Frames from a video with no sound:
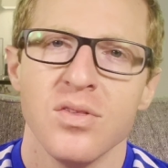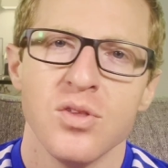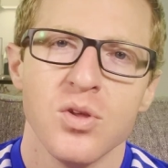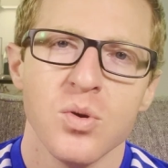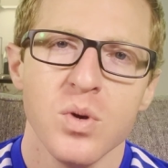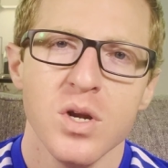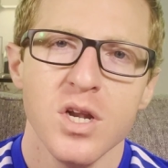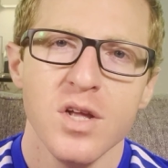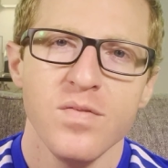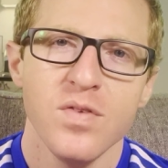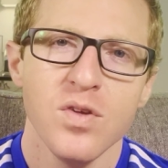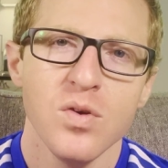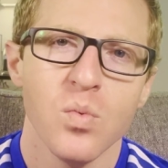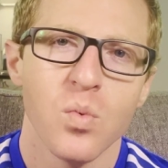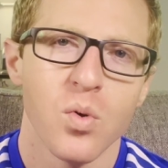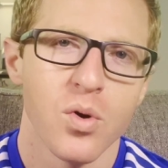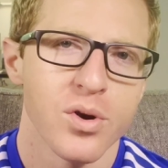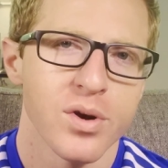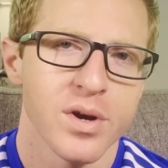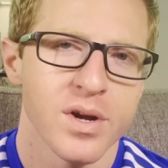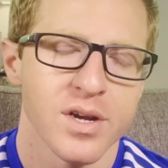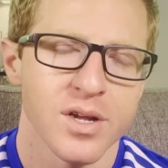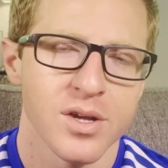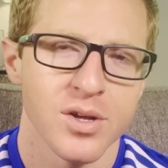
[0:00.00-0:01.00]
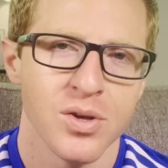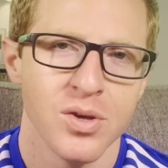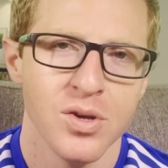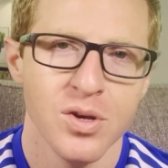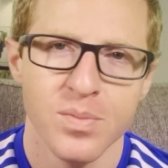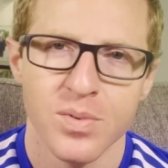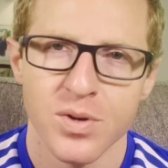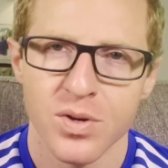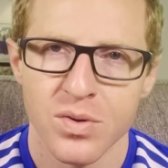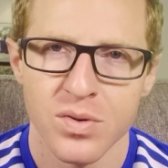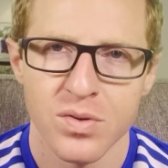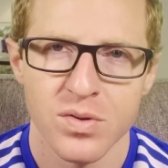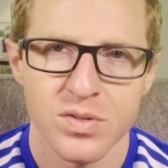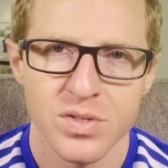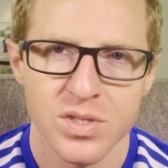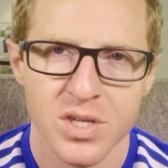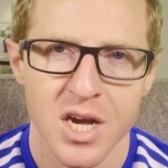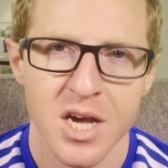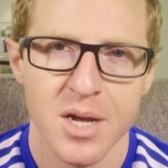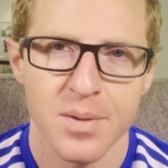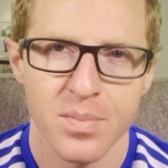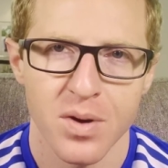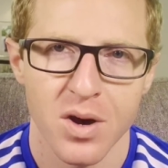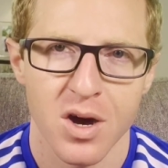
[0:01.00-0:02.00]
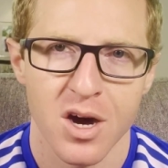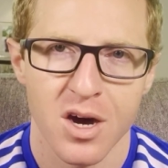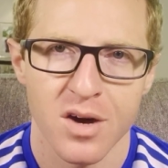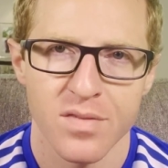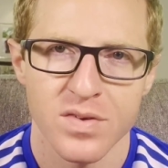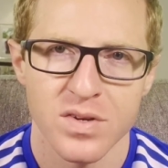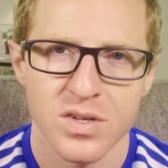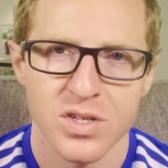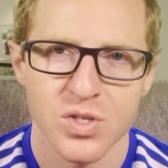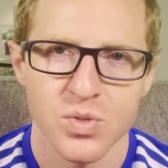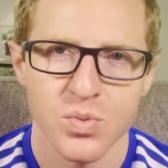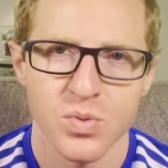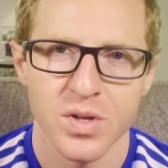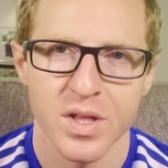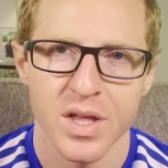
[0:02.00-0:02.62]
Do any of you work in a cubicle type office where